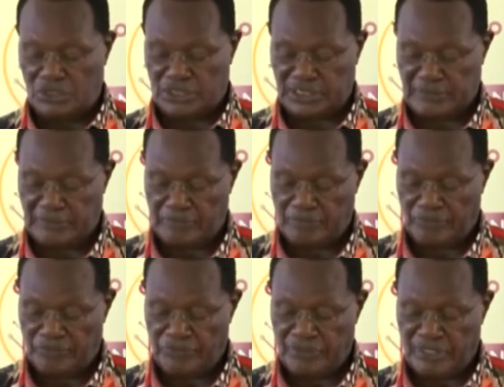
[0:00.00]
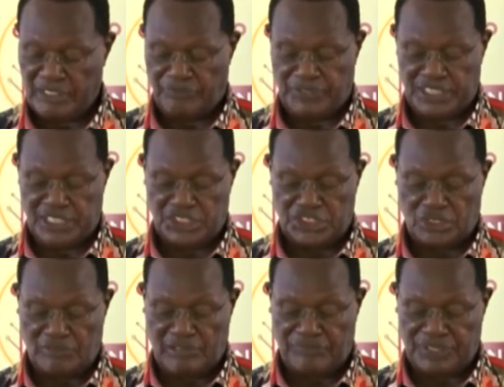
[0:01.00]
goals. The
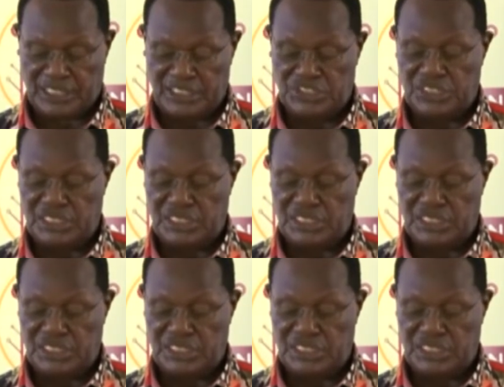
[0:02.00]
Federation of African